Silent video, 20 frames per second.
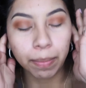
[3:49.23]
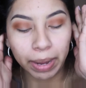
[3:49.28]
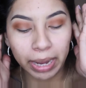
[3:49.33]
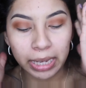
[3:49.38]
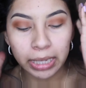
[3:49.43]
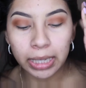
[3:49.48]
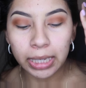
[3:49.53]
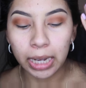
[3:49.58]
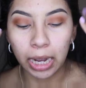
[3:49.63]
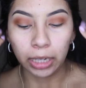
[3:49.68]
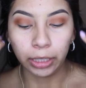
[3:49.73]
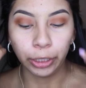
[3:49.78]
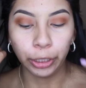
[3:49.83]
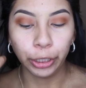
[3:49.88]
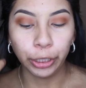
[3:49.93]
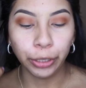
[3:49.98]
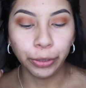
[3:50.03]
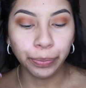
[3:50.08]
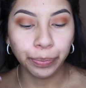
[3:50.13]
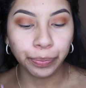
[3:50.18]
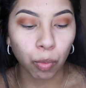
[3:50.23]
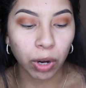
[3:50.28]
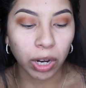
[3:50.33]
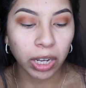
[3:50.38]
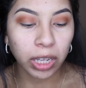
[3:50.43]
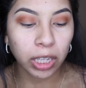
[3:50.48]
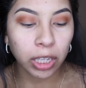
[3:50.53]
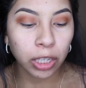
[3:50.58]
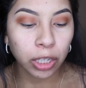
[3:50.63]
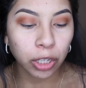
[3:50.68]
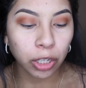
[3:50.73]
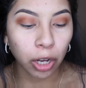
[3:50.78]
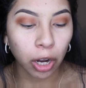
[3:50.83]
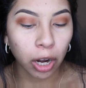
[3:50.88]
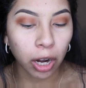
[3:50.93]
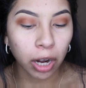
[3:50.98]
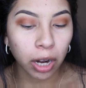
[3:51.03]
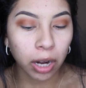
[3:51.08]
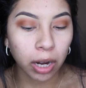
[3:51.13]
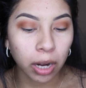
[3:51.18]
base color, we're going to
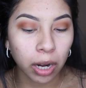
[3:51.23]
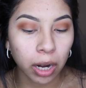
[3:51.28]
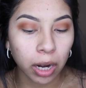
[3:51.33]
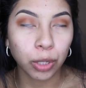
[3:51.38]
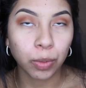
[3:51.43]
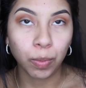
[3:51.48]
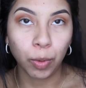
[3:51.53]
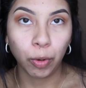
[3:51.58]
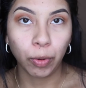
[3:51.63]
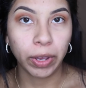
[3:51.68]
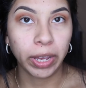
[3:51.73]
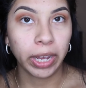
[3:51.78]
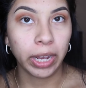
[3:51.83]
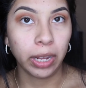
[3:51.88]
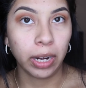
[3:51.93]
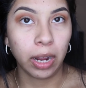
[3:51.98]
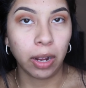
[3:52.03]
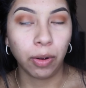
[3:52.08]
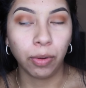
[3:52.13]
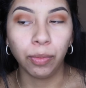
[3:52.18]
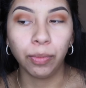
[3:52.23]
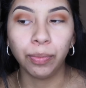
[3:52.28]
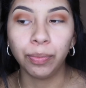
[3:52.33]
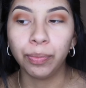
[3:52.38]
start smoking it out.